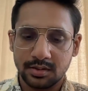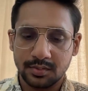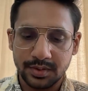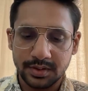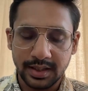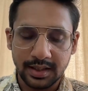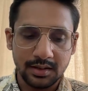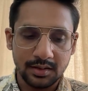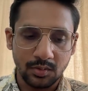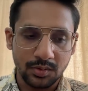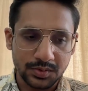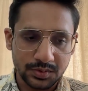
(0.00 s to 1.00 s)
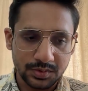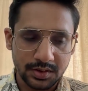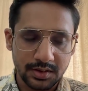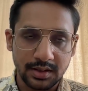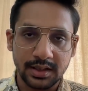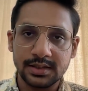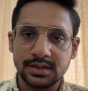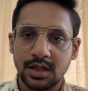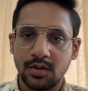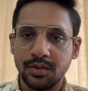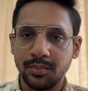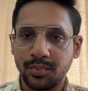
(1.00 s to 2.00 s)
We then also realized
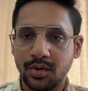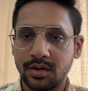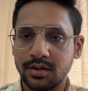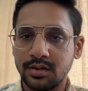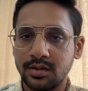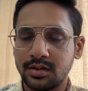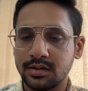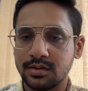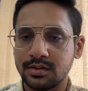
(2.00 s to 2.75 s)
how important